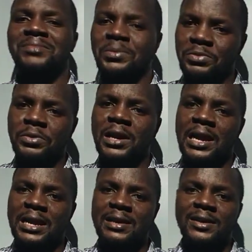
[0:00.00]
Let me put it
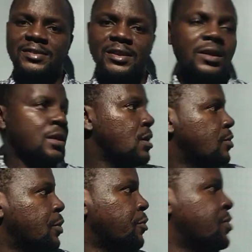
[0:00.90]
like that.
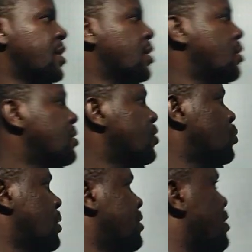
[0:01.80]
So if you check all this one,